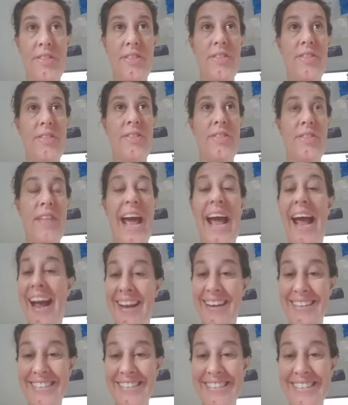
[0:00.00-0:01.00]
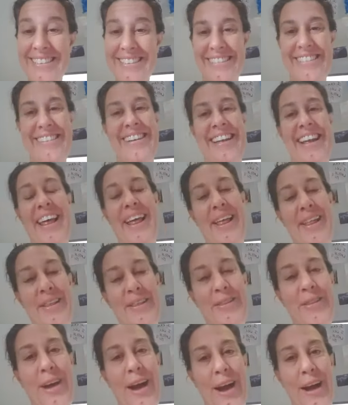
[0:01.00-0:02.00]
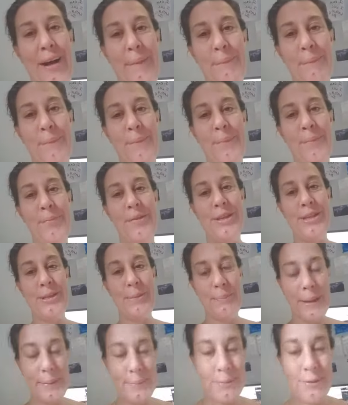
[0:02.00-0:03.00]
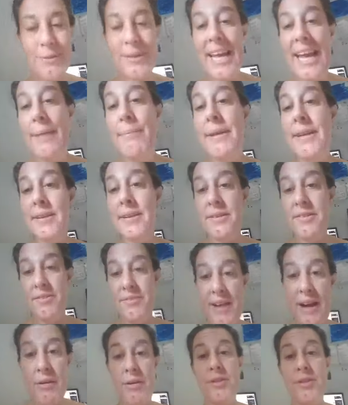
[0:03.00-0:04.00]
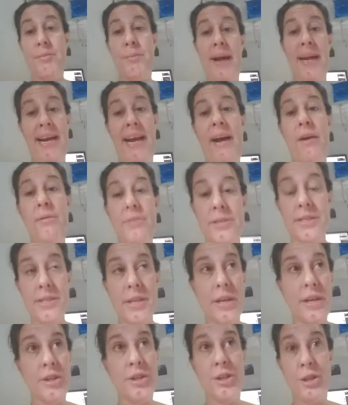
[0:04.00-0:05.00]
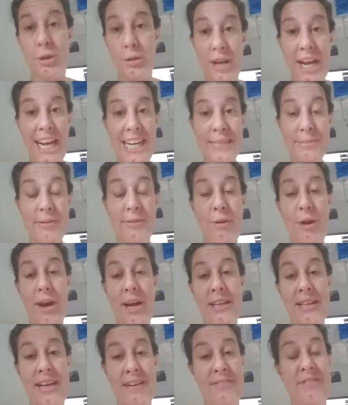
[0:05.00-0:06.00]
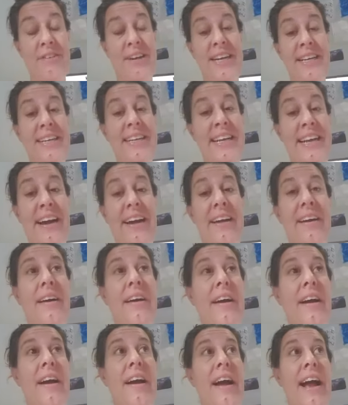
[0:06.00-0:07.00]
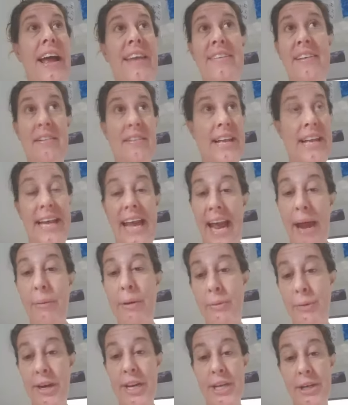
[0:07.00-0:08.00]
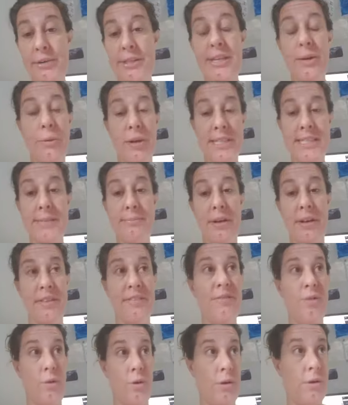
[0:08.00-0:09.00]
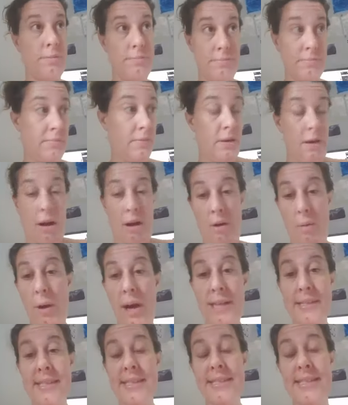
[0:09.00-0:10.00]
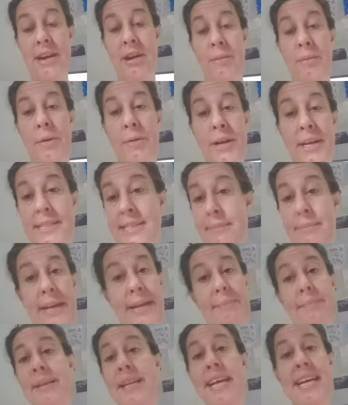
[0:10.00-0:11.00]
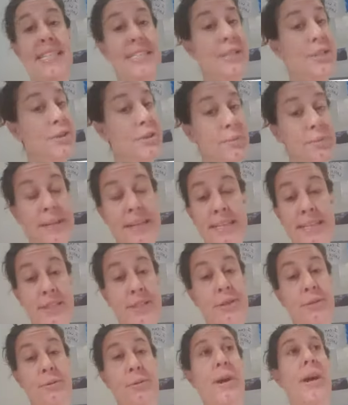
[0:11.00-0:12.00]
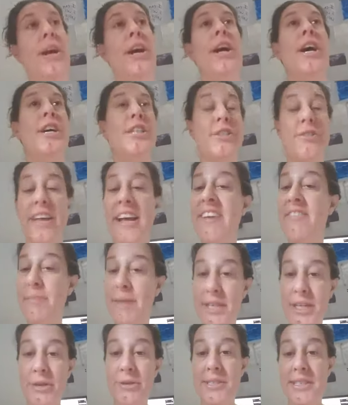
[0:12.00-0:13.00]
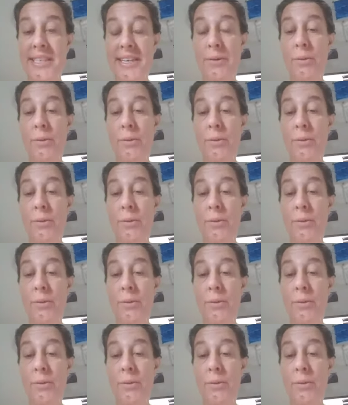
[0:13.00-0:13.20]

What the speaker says: and some people came and found my house 2 days before I left for India, and they're like, hey, we want to use it once a month for ayahuasca ceremonies. I'm like, please do, please do. So they've been using it while